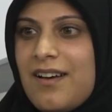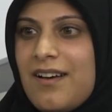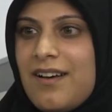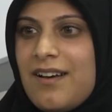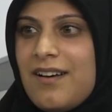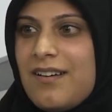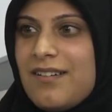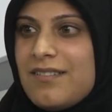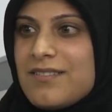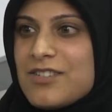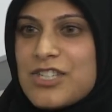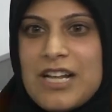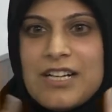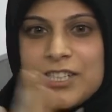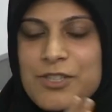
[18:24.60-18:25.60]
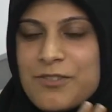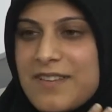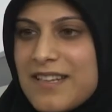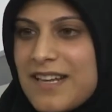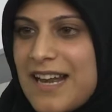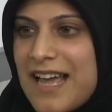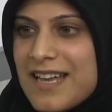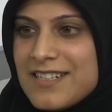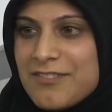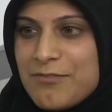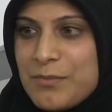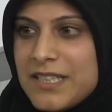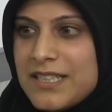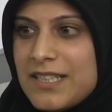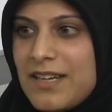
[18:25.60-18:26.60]
a shelter in the land of
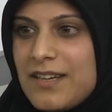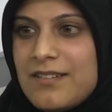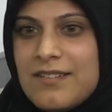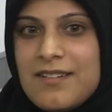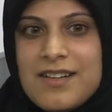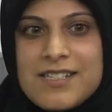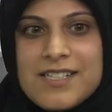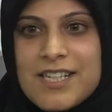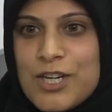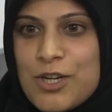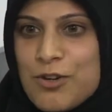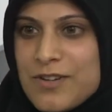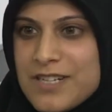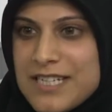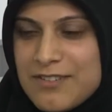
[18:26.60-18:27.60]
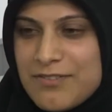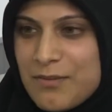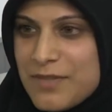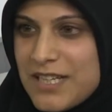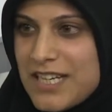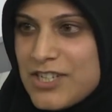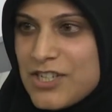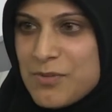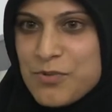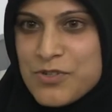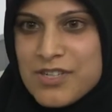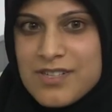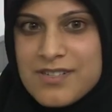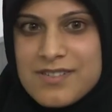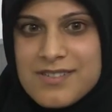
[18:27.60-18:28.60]
Midian, security from the
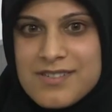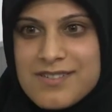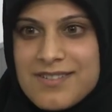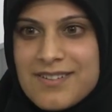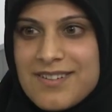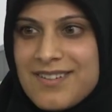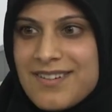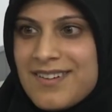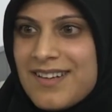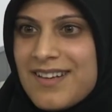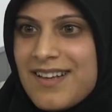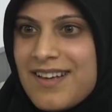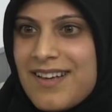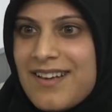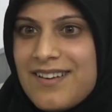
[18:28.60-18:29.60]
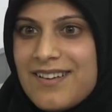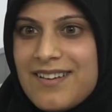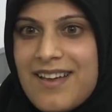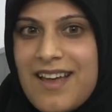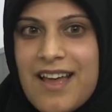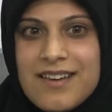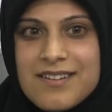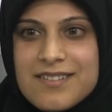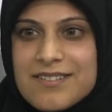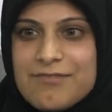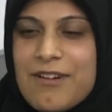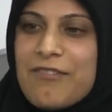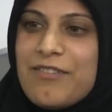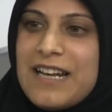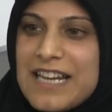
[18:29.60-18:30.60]
Egyptians, and
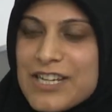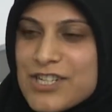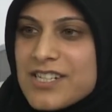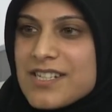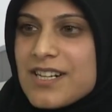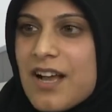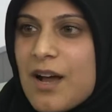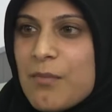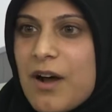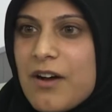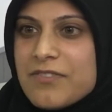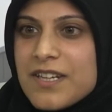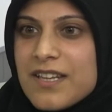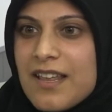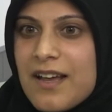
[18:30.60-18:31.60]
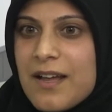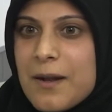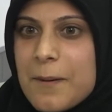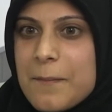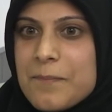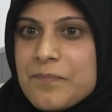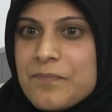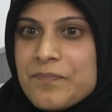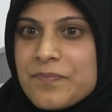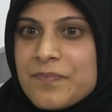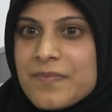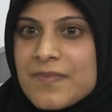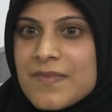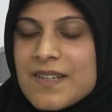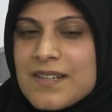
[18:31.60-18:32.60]
revelation to come after that.
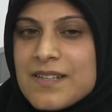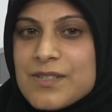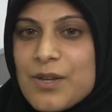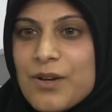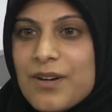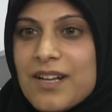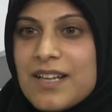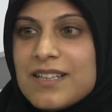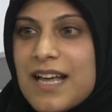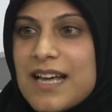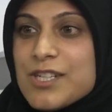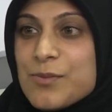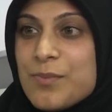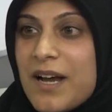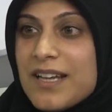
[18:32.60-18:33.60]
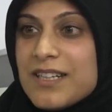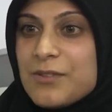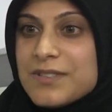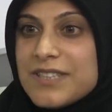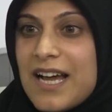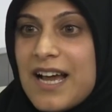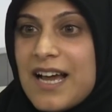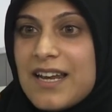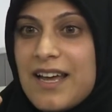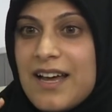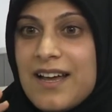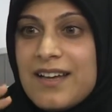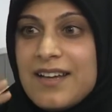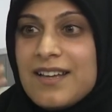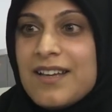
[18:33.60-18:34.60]
So Allah subhanahu wa
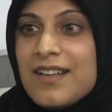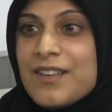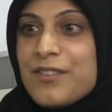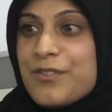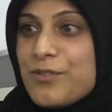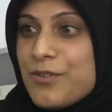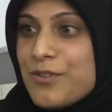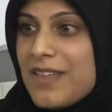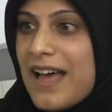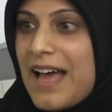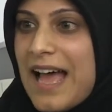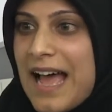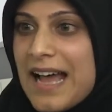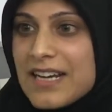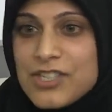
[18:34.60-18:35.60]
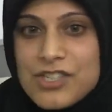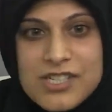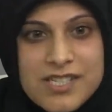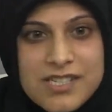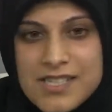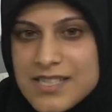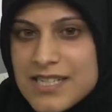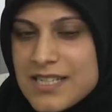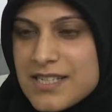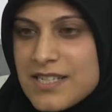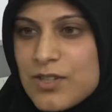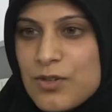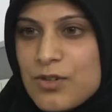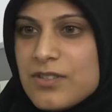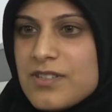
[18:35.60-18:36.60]
ta'ala, through that act, just as he
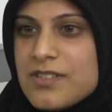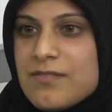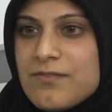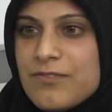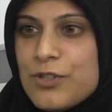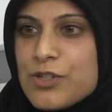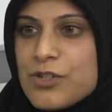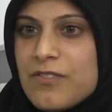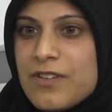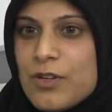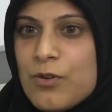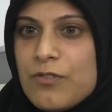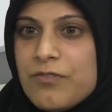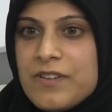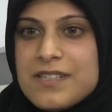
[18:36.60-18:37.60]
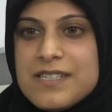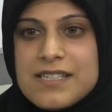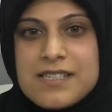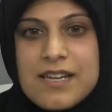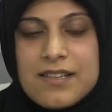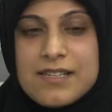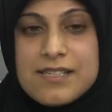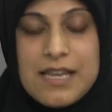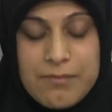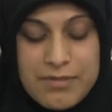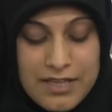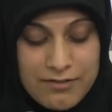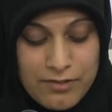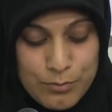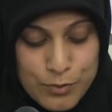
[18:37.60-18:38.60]
secured the future of the orphans, he's done the same
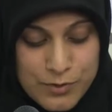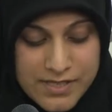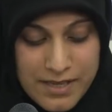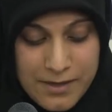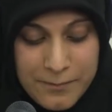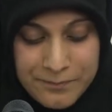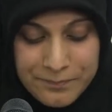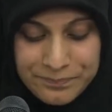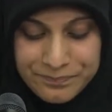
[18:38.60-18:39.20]
thing for Musa.